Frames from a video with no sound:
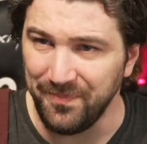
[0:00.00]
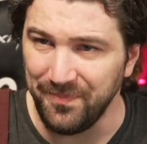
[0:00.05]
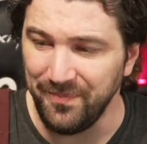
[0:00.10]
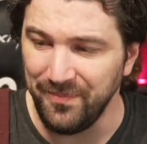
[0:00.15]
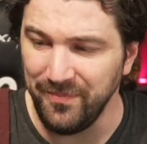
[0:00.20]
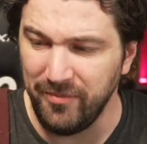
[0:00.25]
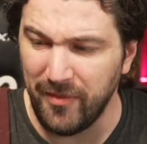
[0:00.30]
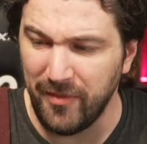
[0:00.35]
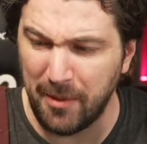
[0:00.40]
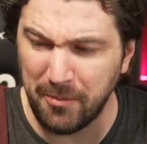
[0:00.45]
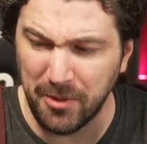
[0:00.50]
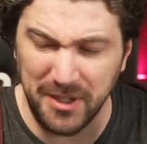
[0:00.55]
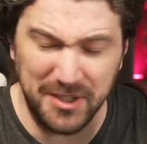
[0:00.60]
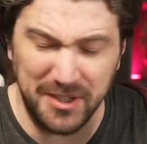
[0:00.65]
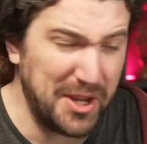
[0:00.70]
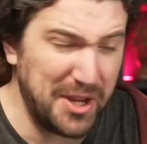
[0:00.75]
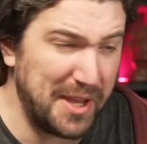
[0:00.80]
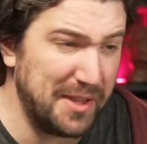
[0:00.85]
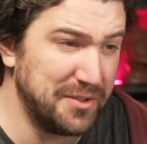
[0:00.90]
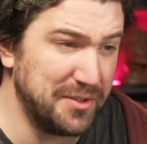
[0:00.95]
I'm going to
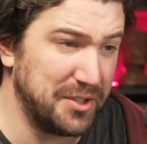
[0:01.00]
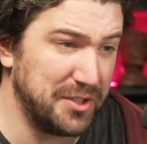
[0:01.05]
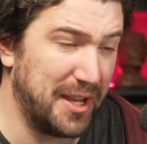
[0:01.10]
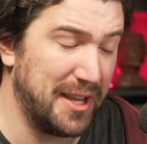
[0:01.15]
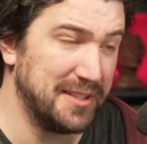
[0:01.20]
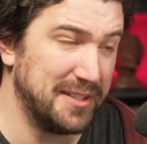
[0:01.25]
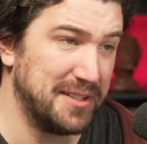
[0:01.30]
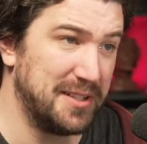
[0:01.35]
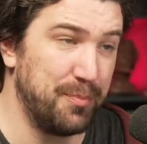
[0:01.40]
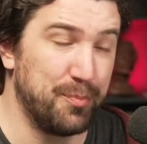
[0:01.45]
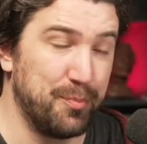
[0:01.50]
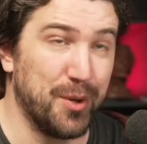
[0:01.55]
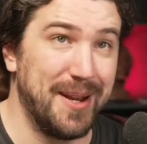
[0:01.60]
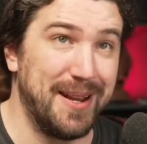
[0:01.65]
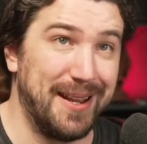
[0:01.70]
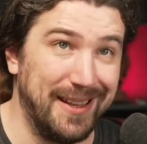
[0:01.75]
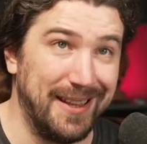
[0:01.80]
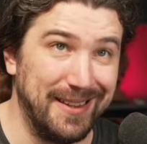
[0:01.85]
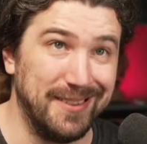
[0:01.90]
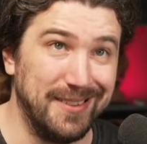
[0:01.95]
challenge you guys to bring
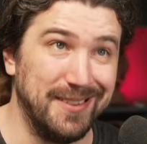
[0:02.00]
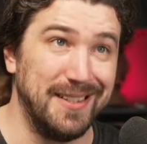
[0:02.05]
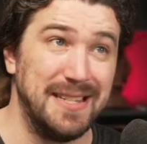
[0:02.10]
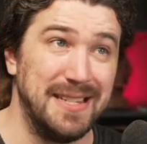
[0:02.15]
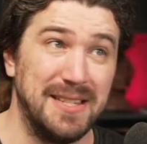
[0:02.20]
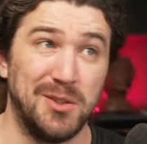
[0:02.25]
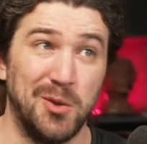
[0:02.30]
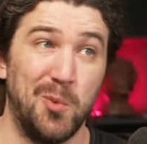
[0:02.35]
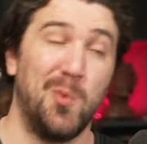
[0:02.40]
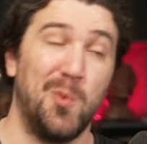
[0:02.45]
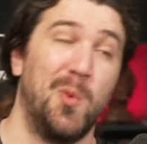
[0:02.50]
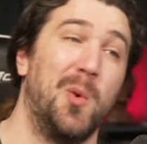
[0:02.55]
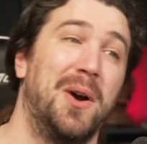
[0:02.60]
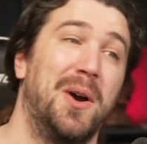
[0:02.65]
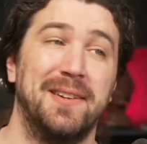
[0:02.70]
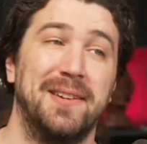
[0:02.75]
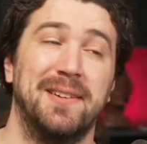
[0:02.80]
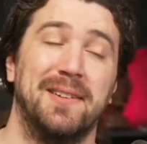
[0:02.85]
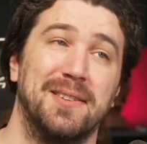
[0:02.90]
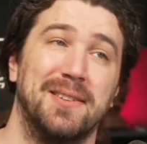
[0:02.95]
at least
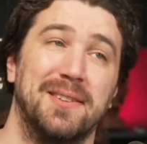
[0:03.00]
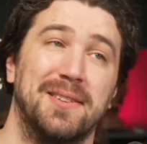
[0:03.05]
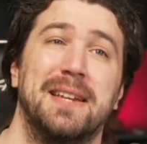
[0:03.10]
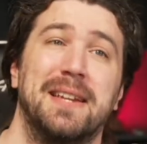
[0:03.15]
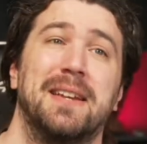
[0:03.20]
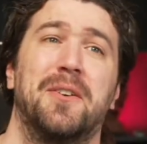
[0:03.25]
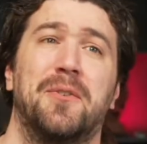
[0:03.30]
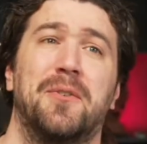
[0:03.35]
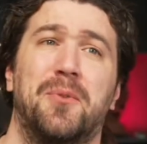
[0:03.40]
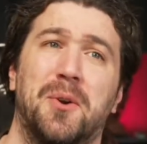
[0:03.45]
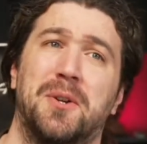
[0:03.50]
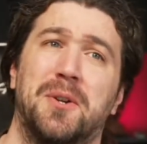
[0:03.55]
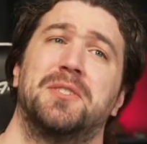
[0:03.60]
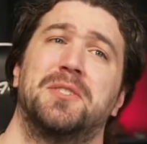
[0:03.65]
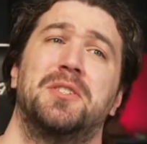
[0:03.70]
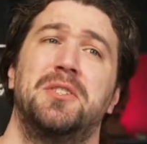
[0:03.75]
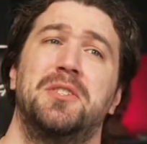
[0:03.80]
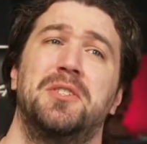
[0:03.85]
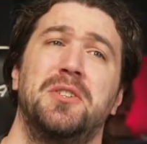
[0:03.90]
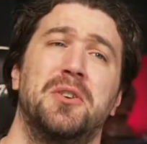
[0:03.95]
one link for us to
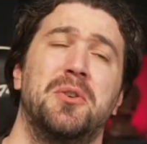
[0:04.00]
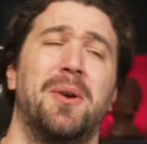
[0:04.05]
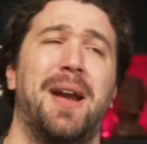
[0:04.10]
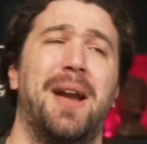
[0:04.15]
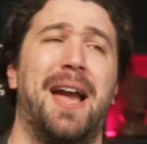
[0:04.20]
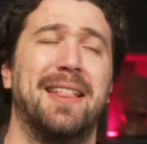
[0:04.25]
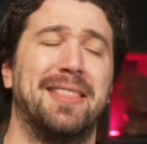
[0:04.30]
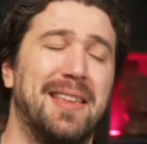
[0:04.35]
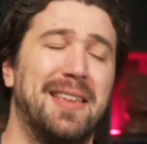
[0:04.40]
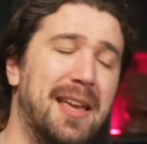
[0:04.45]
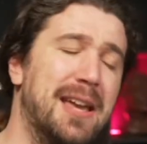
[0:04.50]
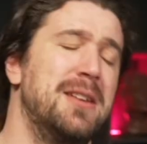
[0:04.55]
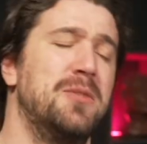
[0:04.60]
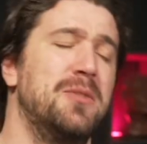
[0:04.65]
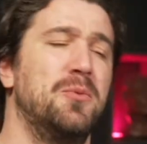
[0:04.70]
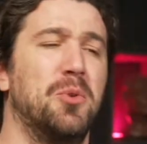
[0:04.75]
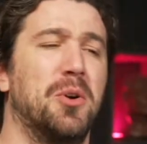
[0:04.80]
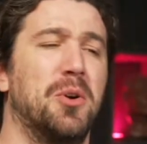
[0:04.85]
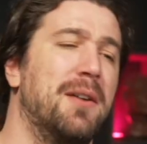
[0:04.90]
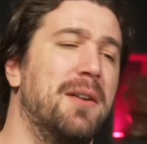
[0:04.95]
do. At the end, we'll
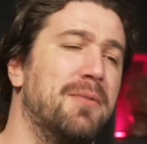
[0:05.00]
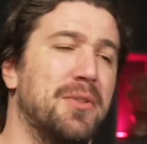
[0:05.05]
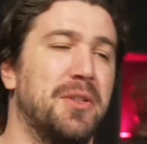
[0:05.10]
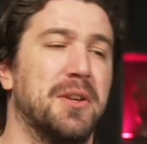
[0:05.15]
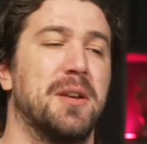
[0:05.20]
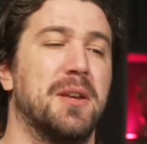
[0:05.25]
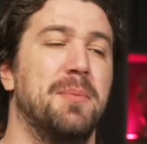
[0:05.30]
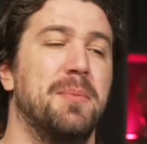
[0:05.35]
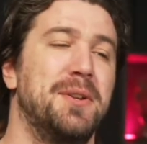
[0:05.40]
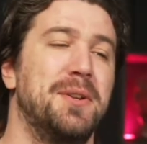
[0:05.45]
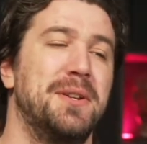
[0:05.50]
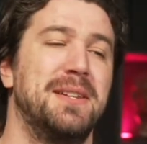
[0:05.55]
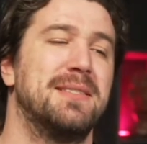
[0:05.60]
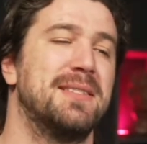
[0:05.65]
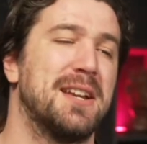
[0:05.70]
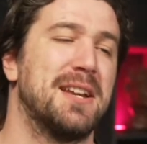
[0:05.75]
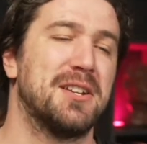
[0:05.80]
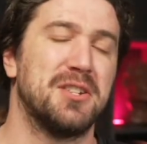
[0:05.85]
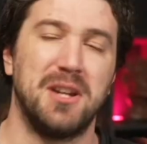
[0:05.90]
cover the community section.